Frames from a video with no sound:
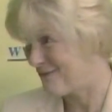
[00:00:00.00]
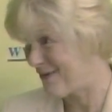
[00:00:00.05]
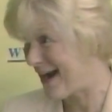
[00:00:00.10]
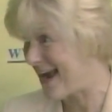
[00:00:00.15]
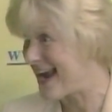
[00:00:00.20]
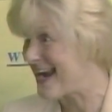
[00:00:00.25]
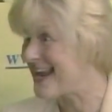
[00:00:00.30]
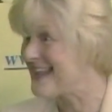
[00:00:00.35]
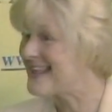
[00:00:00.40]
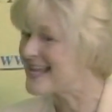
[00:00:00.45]

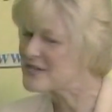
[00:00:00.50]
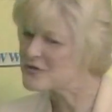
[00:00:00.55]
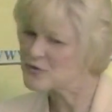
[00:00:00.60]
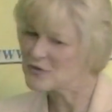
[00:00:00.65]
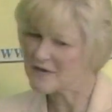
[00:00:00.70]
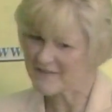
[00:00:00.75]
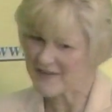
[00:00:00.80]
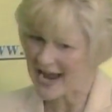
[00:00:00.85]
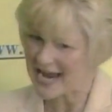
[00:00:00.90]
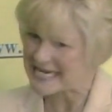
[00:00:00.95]
Right, and that
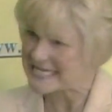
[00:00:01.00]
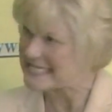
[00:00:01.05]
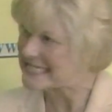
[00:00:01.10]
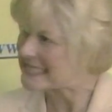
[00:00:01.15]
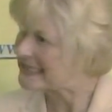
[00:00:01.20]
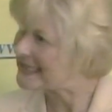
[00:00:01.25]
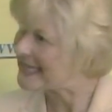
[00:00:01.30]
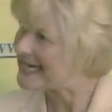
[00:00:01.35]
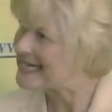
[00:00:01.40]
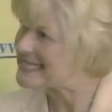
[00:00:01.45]
sort of
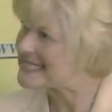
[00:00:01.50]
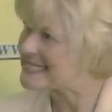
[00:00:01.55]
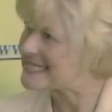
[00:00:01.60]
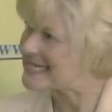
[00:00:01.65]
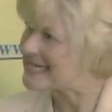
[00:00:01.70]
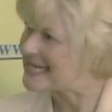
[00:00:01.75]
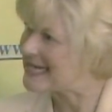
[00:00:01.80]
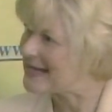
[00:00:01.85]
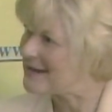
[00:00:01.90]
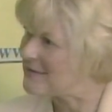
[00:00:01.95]
isolates
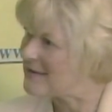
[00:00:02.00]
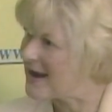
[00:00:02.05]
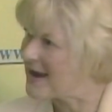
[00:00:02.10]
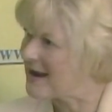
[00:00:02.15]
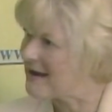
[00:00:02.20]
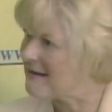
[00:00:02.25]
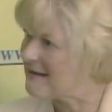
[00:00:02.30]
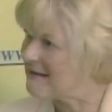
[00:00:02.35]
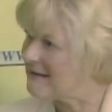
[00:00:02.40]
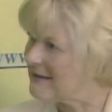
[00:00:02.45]
it,
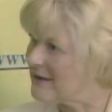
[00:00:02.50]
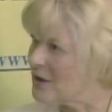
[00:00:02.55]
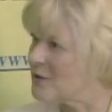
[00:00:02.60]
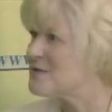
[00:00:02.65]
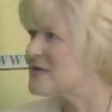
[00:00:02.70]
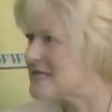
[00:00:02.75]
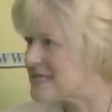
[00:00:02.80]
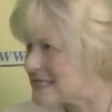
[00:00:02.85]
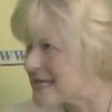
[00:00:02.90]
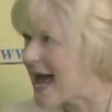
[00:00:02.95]
and you know,
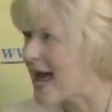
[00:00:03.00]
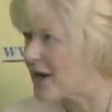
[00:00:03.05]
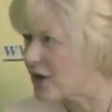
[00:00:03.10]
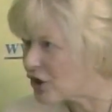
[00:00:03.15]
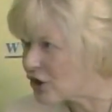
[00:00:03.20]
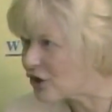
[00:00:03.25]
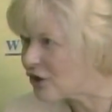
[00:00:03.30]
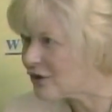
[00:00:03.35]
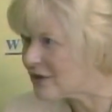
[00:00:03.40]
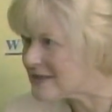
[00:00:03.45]
it's a sad
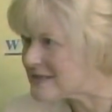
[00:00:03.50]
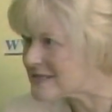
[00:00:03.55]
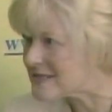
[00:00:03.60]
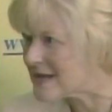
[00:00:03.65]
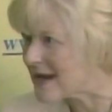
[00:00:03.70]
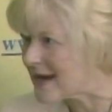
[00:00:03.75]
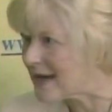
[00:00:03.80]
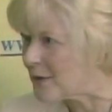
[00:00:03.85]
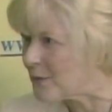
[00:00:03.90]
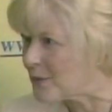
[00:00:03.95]
occurrence
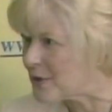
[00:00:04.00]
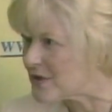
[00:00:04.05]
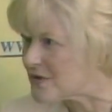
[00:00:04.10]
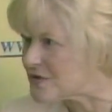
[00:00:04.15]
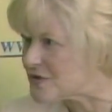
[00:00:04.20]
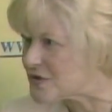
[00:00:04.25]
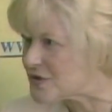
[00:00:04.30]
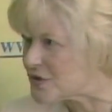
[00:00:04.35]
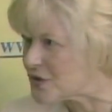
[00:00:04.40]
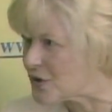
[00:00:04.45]
in
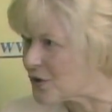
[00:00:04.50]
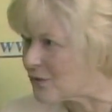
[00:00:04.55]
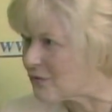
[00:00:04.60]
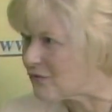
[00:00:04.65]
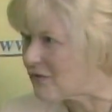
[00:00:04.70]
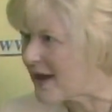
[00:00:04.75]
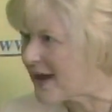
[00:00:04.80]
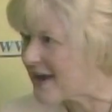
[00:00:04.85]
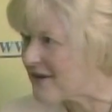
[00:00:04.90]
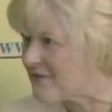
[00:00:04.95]
anyone's, you know,
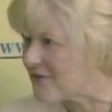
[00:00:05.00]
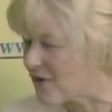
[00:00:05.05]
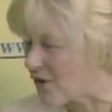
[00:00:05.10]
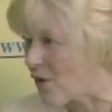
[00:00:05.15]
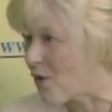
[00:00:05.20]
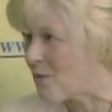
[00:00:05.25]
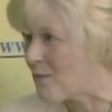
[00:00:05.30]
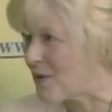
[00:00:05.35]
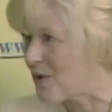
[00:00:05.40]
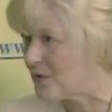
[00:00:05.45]
life, a
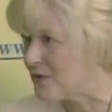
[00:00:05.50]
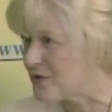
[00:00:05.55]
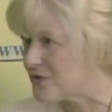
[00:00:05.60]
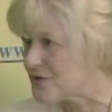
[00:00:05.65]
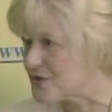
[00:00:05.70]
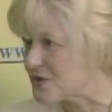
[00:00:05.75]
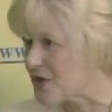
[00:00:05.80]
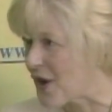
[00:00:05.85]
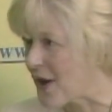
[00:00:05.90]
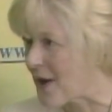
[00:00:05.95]

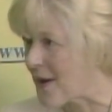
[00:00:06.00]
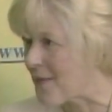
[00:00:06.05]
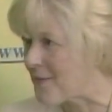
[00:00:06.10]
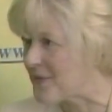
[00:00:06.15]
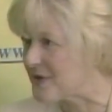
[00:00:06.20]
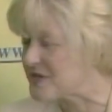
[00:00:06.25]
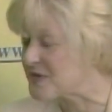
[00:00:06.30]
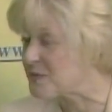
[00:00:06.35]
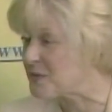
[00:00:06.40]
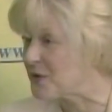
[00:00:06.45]
homeowner's
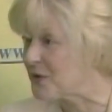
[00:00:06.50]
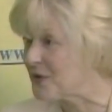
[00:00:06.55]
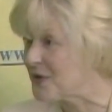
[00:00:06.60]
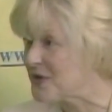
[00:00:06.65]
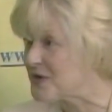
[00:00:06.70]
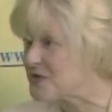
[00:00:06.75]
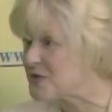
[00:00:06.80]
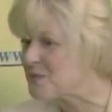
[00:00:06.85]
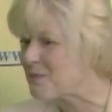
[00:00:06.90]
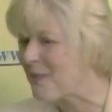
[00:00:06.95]
experience.
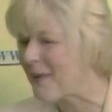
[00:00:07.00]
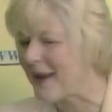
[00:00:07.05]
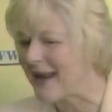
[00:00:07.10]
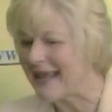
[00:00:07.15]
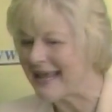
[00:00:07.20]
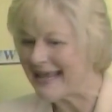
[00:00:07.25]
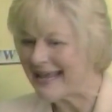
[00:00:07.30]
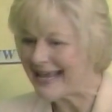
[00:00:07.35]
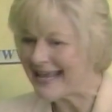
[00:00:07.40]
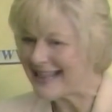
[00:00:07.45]
But
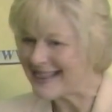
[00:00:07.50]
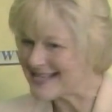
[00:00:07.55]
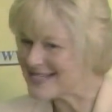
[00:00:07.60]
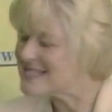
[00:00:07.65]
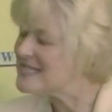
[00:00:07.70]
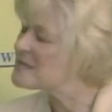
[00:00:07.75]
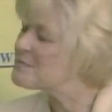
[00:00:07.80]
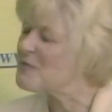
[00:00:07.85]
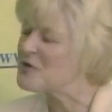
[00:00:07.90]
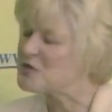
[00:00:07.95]

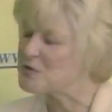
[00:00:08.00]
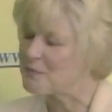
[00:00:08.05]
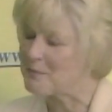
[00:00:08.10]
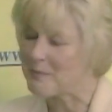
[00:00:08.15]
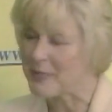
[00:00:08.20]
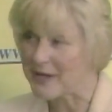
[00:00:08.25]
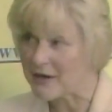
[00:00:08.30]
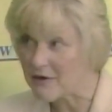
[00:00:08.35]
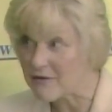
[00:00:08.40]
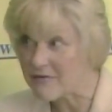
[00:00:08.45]
this is much
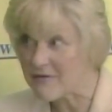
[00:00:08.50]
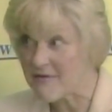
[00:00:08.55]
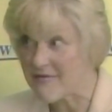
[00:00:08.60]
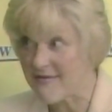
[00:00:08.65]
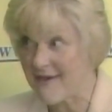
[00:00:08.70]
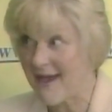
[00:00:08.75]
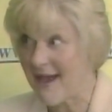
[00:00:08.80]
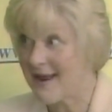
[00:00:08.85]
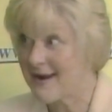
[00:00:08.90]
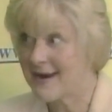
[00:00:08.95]
bigger than
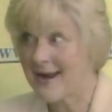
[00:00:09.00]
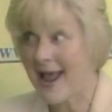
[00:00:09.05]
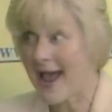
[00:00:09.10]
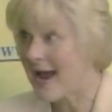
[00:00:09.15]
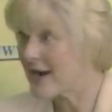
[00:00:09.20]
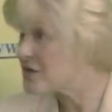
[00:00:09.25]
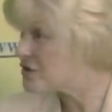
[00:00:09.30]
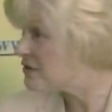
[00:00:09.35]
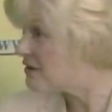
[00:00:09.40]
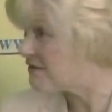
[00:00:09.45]
that. It
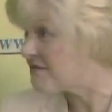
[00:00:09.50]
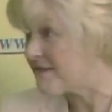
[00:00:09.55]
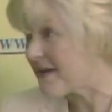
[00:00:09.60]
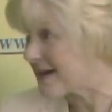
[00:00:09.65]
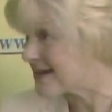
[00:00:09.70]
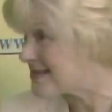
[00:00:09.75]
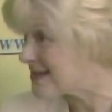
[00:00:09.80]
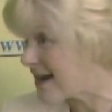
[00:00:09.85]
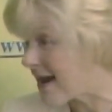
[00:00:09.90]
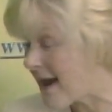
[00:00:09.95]
actually
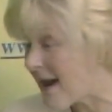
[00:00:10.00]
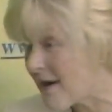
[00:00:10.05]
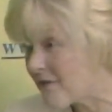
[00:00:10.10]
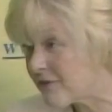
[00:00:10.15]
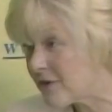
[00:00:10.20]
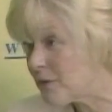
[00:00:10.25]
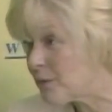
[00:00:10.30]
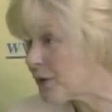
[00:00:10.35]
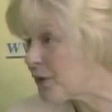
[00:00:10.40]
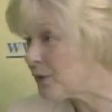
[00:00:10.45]
affects
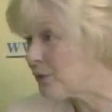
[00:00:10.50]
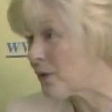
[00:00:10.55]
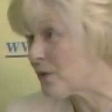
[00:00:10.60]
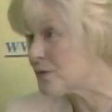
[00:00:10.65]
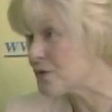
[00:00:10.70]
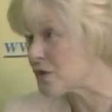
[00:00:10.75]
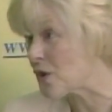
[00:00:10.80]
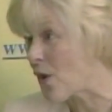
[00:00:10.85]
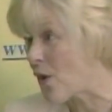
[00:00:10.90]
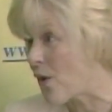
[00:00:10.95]
everyone who
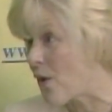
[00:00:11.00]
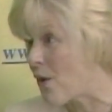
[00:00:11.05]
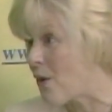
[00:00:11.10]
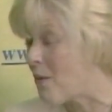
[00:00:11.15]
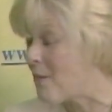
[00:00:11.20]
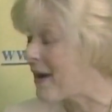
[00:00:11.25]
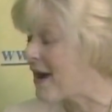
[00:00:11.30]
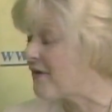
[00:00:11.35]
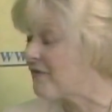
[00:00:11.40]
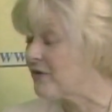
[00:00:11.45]
owns a
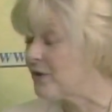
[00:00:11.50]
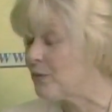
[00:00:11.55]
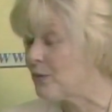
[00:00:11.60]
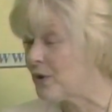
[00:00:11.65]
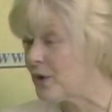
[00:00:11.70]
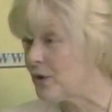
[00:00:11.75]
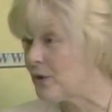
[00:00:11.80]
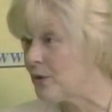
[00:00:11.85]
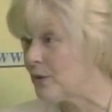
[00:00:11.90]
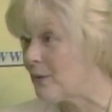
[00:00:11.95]
home,
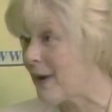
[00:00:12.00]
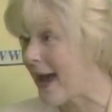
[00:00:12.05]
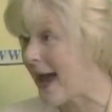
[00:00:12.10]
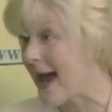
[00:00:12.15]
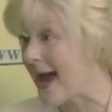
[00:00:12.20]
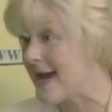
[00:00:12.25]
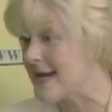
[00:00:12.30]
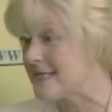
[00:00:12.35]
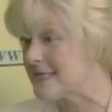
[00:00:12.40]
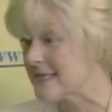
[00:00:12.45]
everyone who
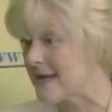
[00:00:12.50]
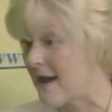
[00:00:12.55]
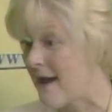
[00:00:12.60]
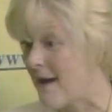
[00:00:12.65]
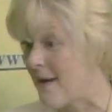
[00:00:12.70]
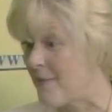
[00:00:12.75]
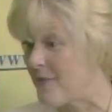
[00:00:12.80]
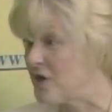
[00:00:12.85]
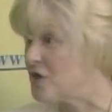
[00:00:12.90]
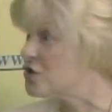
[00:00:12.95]
has
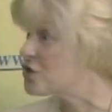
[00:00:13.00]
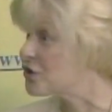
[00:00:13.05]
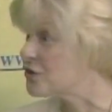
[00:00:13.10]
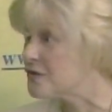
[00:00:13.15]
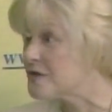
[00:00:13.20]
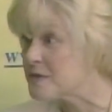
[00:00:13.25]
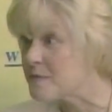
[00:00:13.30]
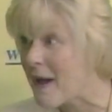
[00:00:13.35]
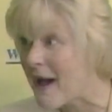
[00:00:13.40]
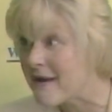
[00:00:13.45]
an
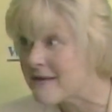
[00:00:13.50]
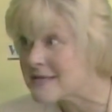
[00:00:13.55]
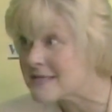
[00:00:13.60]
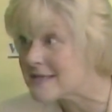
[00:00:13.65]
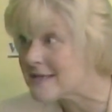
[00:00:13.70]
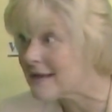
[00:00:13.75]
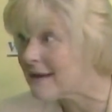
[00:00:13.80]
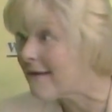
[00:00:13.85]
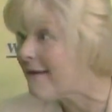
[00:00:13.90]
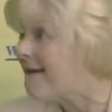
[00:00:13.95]
insurance
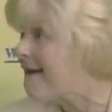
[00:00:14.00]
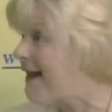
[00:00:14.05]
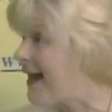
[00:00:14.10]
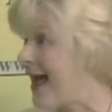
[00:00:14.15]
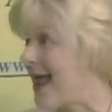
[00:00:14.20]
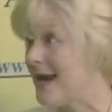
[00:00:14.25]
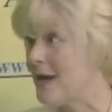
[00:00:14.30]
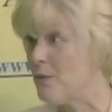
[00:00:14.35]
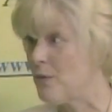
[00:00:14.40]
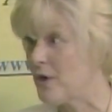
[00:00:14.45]
policy,
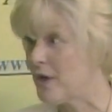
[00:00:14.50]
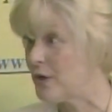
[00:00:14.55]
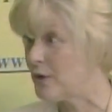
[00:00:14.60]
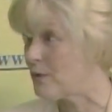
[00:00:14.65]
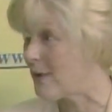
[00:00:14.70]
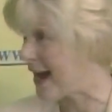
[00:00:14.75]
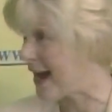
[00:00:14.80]
anyone who